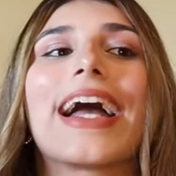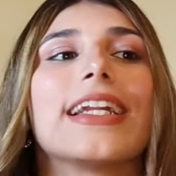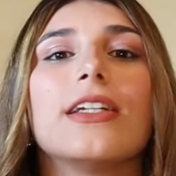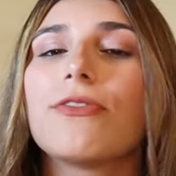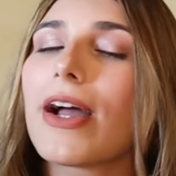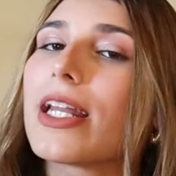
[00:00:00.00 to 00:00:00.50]

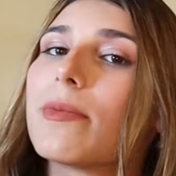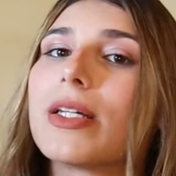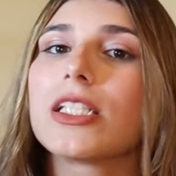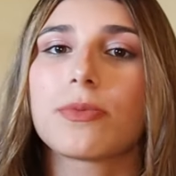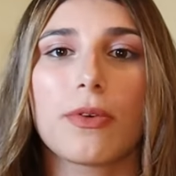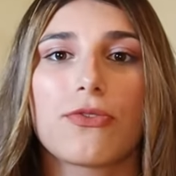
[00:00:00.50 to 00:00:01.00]
any
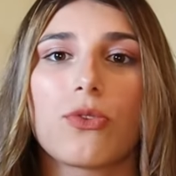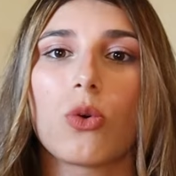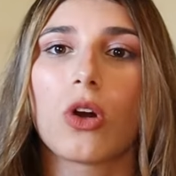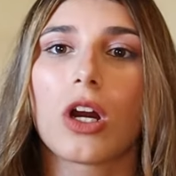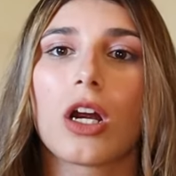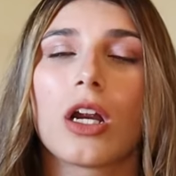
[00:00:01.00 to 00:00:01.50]
vitamins
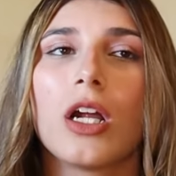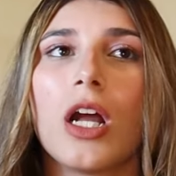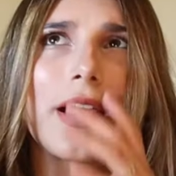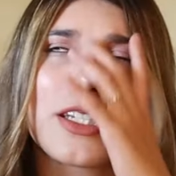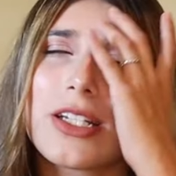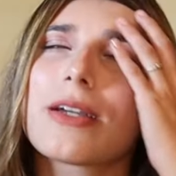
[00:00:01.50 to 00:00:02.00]
before
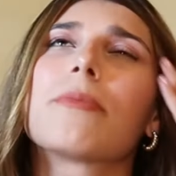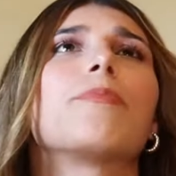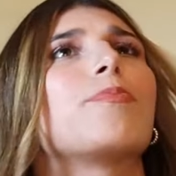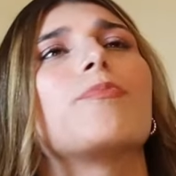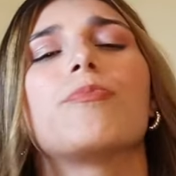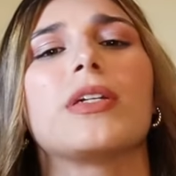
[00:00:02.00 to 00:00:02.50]
I take a
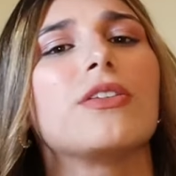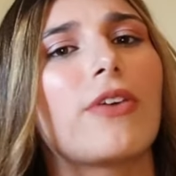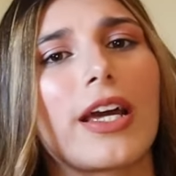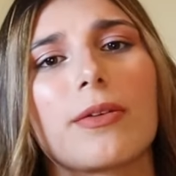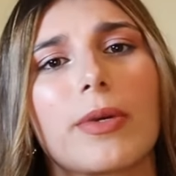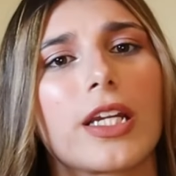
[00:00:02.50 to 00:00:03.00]
B
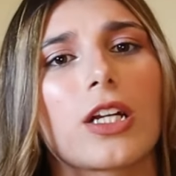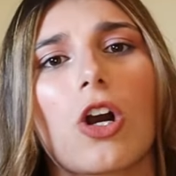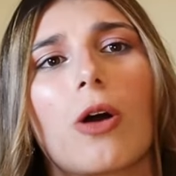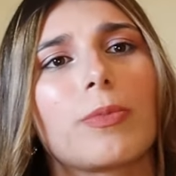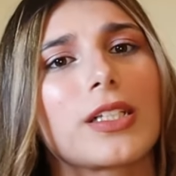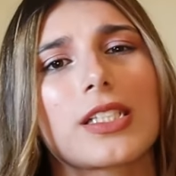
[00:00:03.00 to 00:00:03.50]
vitamin,
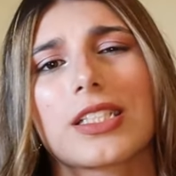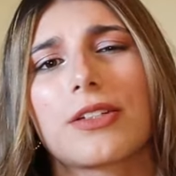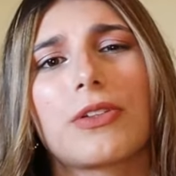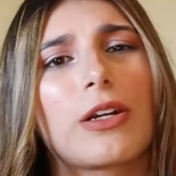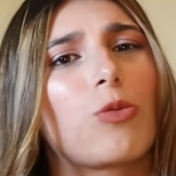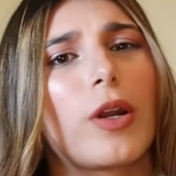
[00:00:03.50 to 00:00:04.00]
complex
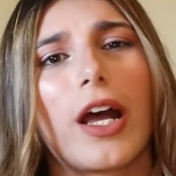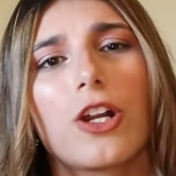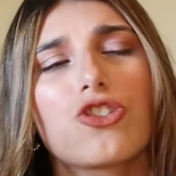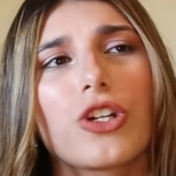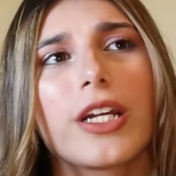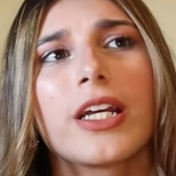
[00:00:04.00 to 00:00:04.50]
of like
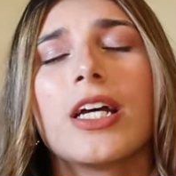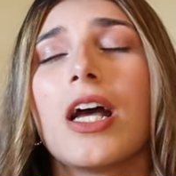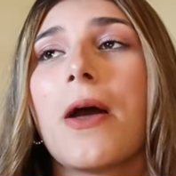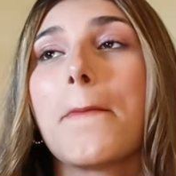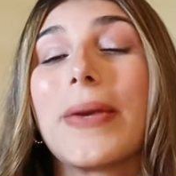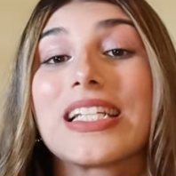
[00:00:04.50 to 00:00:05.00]
100,
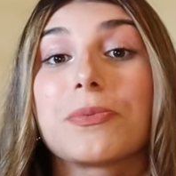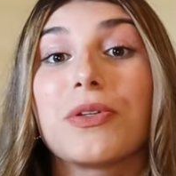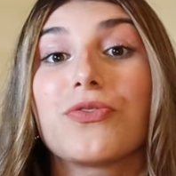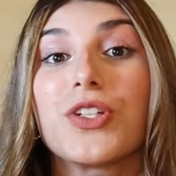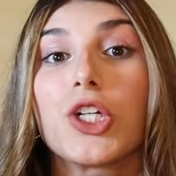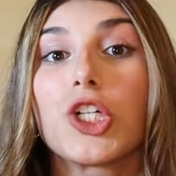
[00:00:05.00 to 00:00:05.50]
makes
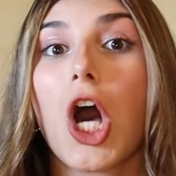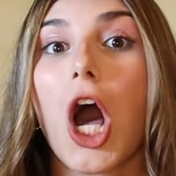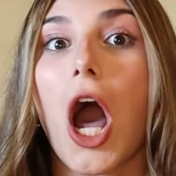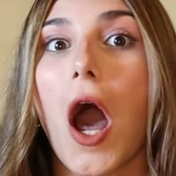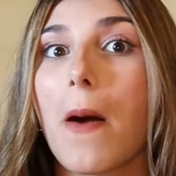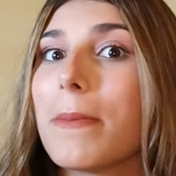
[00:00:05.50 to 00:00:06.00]
me feel
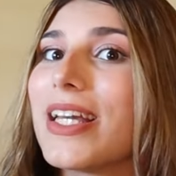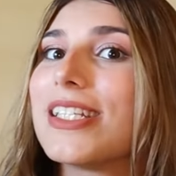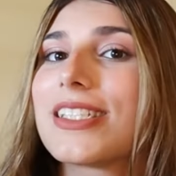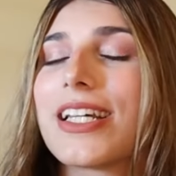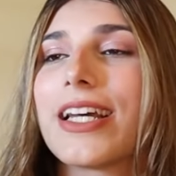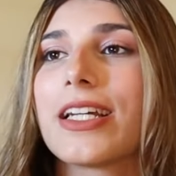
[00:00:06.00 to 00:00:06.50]

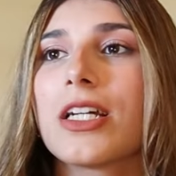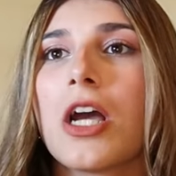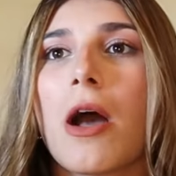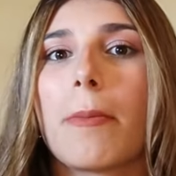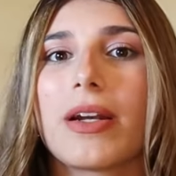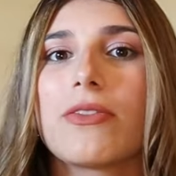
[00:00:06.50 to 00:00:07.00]
amazing.
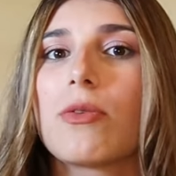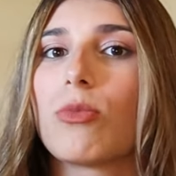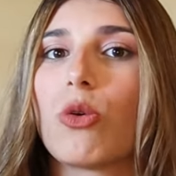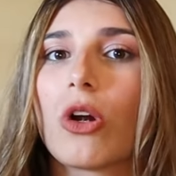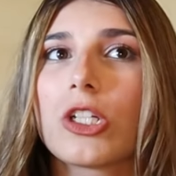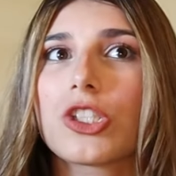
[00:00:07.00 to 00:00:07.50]
But even
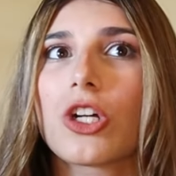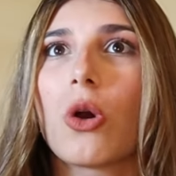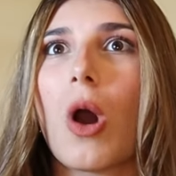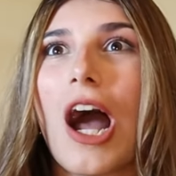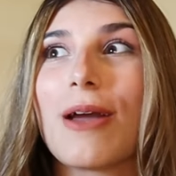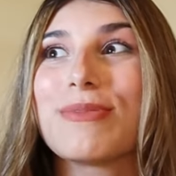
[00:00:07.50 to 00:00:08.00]
more
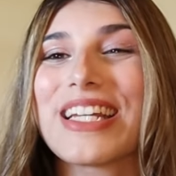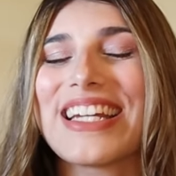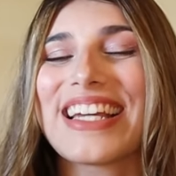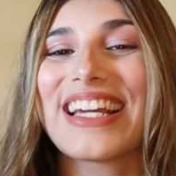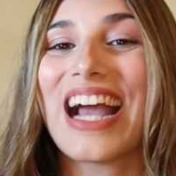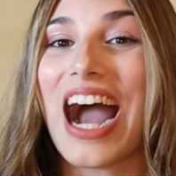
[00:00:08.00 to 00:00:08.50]
so, I'm
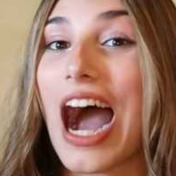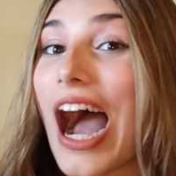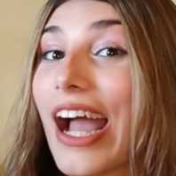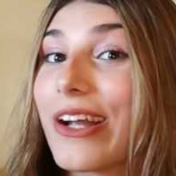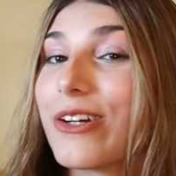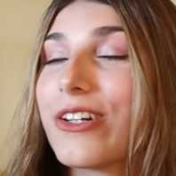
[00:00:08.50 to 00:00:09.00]
taking
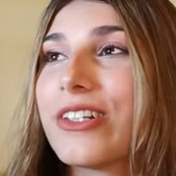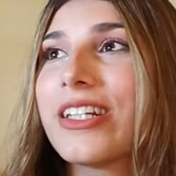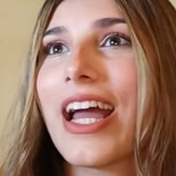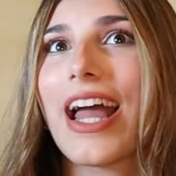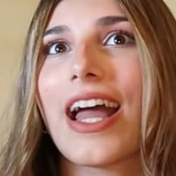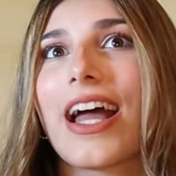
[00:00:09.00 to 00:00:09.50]

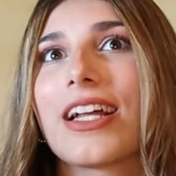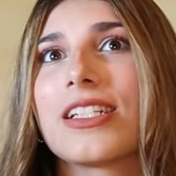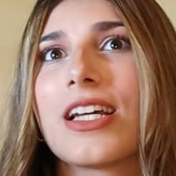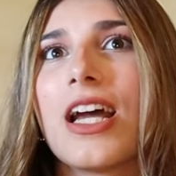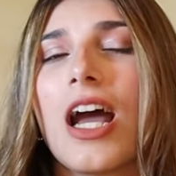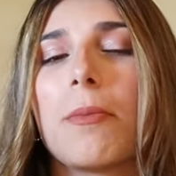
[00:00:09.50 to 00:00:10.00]
iron
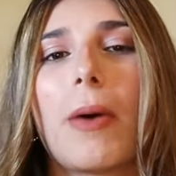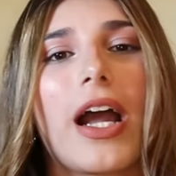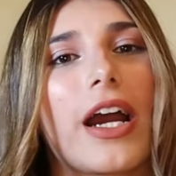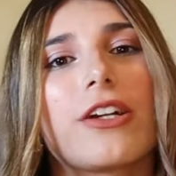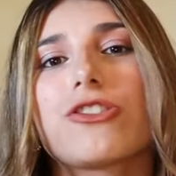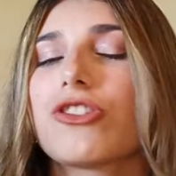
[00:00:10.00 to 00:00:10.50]
and my
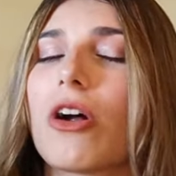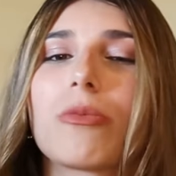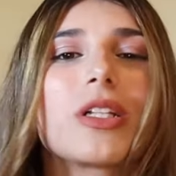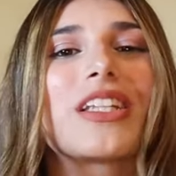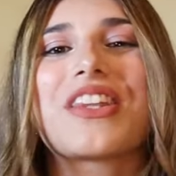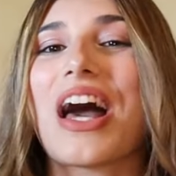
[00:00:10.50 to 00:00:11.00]
iron's not
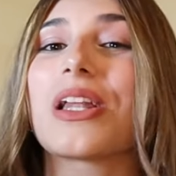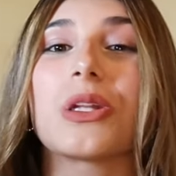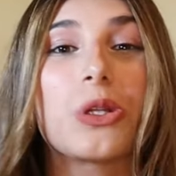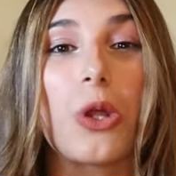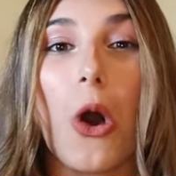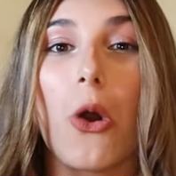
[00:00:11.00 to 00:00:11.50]
really that
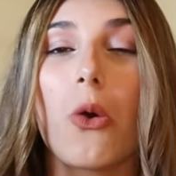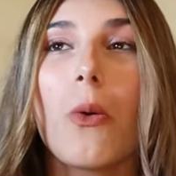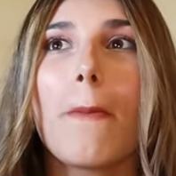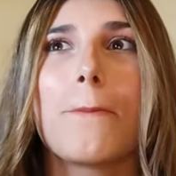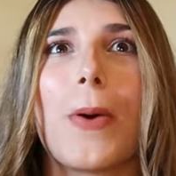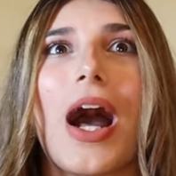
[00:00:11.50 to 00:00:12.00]

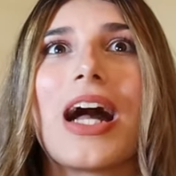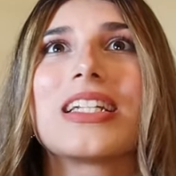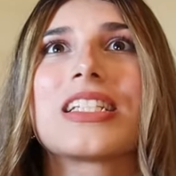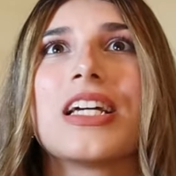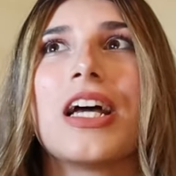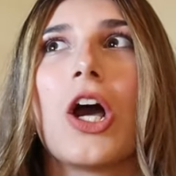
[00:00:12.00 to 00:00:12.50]
low, but